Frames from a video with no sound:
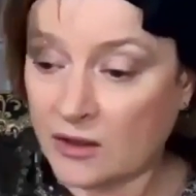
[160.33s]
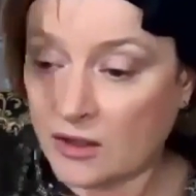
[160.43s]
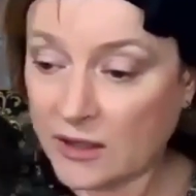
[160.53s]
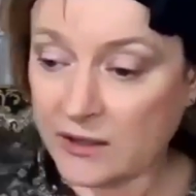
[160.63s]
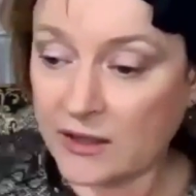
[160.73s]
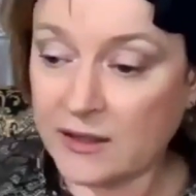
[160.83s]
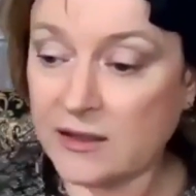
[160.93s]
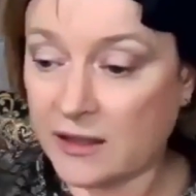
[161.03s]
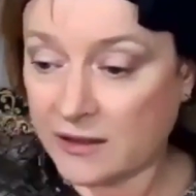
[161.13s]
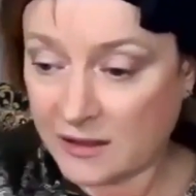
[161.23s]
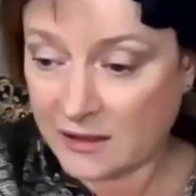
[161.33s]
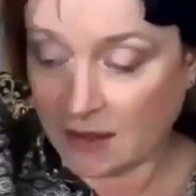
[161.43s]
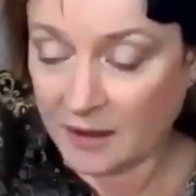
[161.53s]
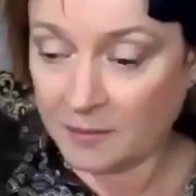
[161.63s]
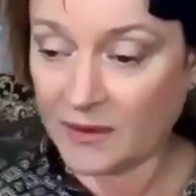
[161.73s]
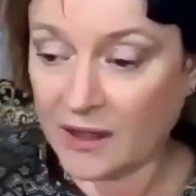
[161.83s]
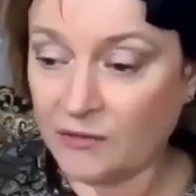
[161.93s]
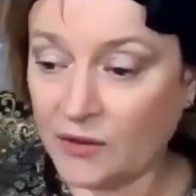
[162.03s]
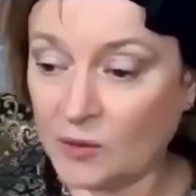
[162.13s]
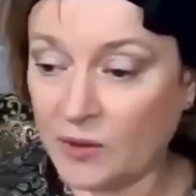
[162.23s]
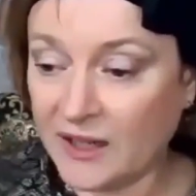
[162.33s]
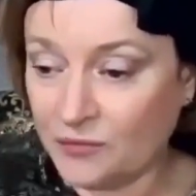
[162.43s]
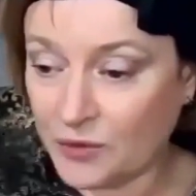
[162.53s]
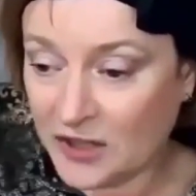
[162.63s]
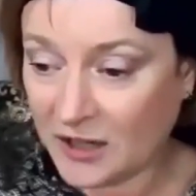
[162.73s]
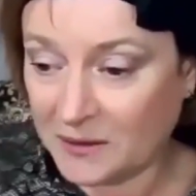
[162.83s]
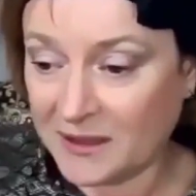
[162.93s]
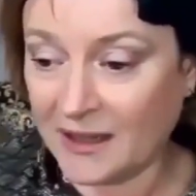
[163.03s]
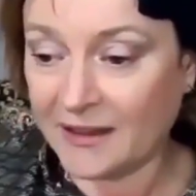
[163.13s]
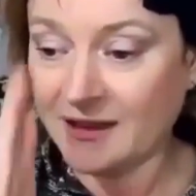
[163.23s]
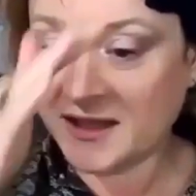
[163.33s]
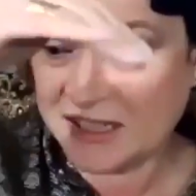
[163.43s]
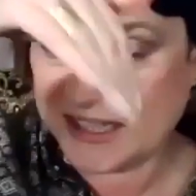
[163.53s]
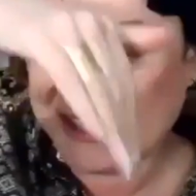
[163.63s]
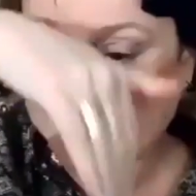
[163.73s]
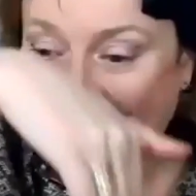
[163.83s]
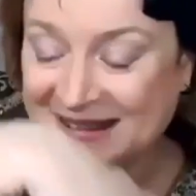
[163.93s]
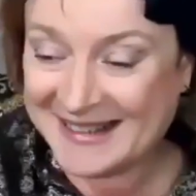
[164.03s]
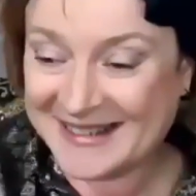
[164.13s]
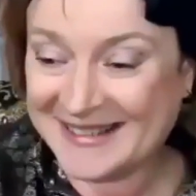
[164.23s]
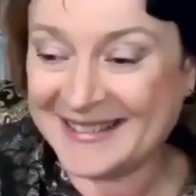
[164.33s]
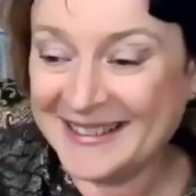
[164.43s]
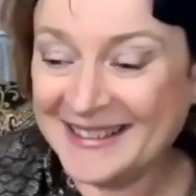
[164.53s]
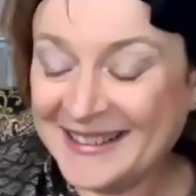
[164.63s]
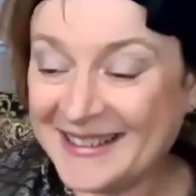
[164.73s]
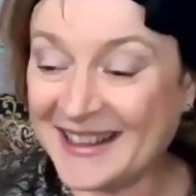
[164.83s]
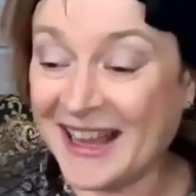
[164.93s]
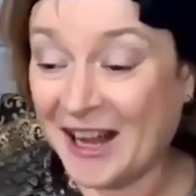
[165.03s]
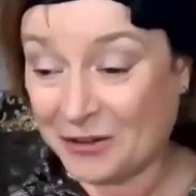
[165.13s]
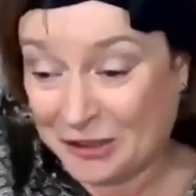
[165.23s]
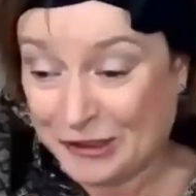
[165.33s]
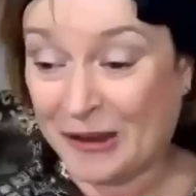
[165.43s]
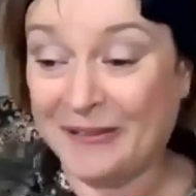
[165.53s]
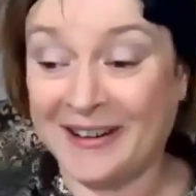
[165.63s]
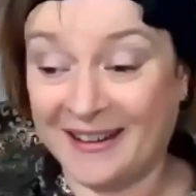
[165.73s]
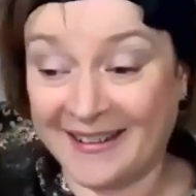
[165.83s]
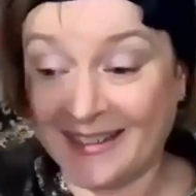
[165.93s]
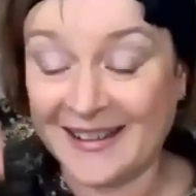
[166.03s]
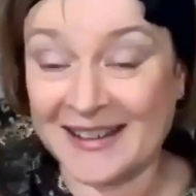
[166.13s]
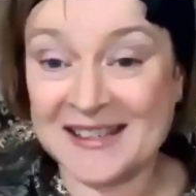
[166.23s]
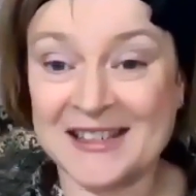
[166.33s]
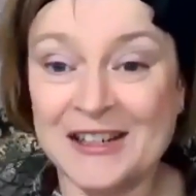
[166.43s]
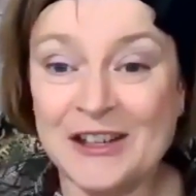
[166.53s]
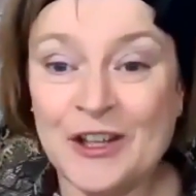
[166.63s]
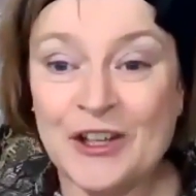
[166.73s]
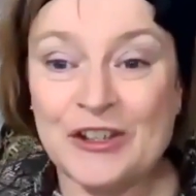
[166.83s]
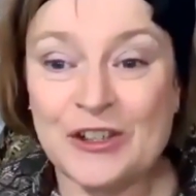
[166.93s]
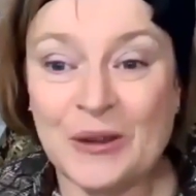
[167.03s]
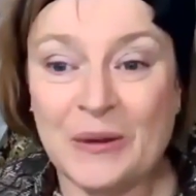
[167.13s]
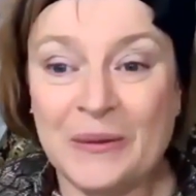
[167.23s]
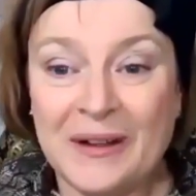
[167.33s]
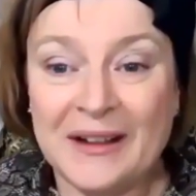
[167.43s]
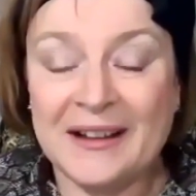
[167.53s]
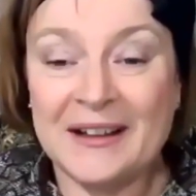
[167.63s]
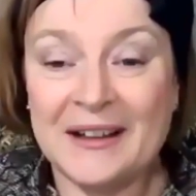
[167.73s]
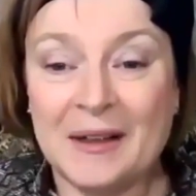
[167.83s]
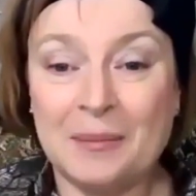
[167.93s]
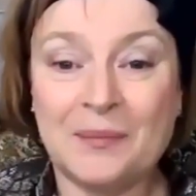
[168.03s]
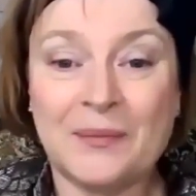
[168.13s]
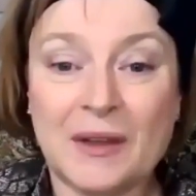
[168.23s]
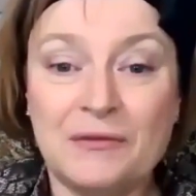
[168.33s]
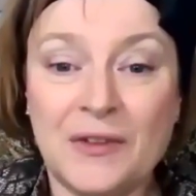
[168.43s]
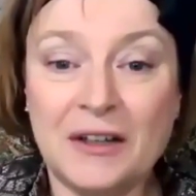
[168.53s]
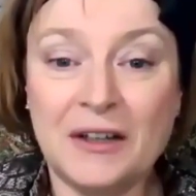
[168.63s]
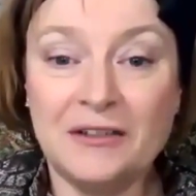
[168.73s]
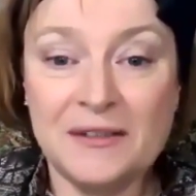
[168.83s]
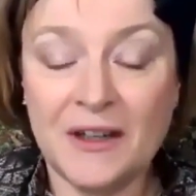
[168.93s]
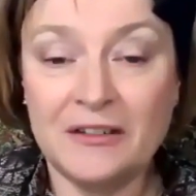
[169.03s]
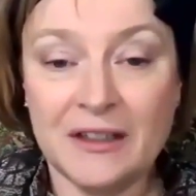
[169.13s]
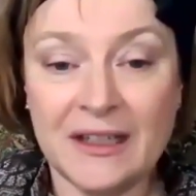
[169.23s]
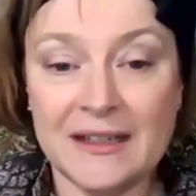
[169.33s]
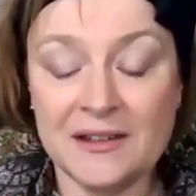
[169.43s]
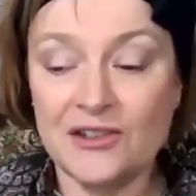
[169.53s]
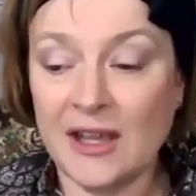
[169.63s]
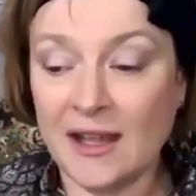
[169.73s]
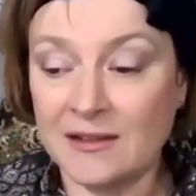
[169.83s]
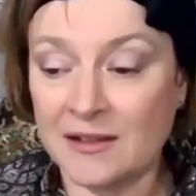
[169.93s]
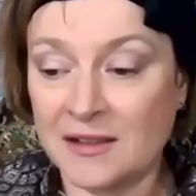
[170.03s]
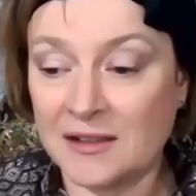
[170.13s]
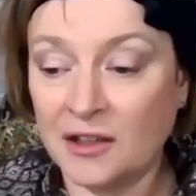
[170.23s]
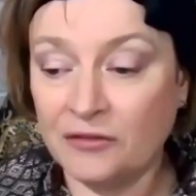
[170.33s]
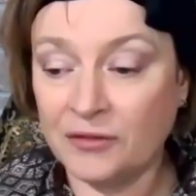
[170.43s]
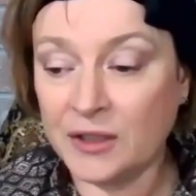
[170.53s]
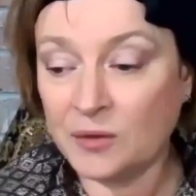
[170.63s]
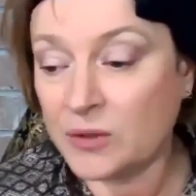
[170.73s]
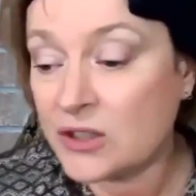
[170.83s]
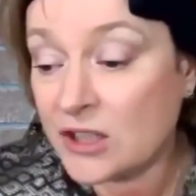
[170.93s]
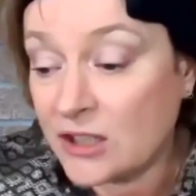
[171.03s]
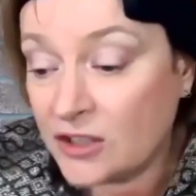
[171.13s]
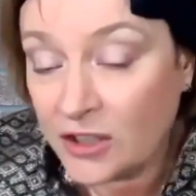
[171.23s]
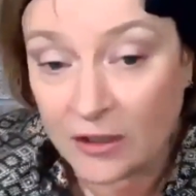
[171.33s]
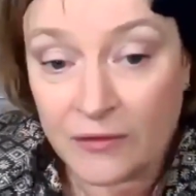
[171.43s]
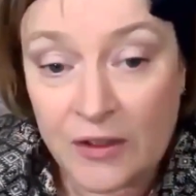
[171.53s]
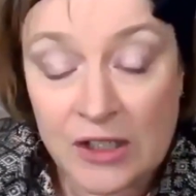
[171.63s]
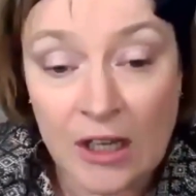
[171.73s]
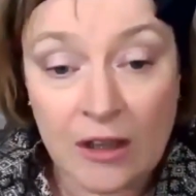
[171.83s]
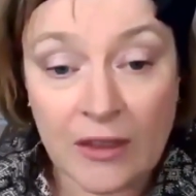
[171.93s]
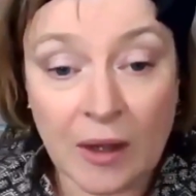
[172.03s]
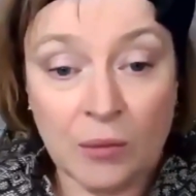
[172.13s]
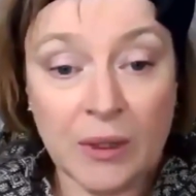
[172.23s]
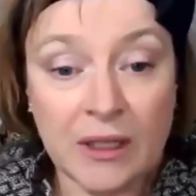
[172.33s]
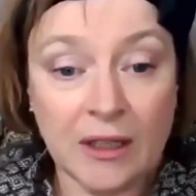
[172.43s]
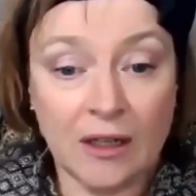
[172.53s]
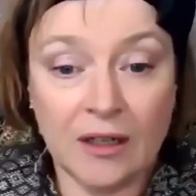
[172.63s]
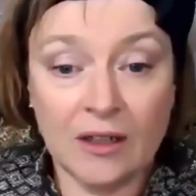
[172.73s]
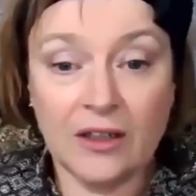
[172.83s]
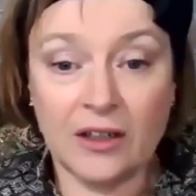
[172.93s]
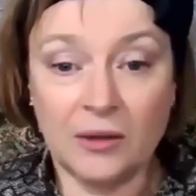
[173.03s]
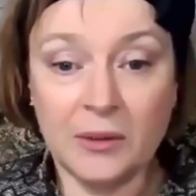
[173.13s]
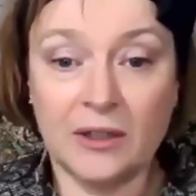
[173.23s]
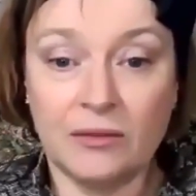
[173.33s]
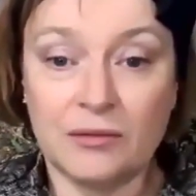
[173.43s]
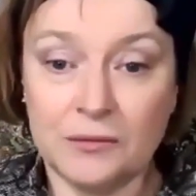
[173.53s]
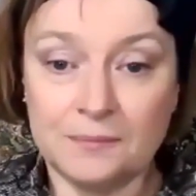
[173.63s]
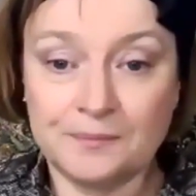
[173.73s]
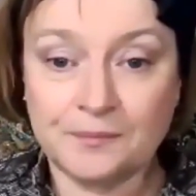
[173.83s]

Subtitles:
it's if the wave was going like this, now it's going like this. So very, very intense frequency shifts that we are going through.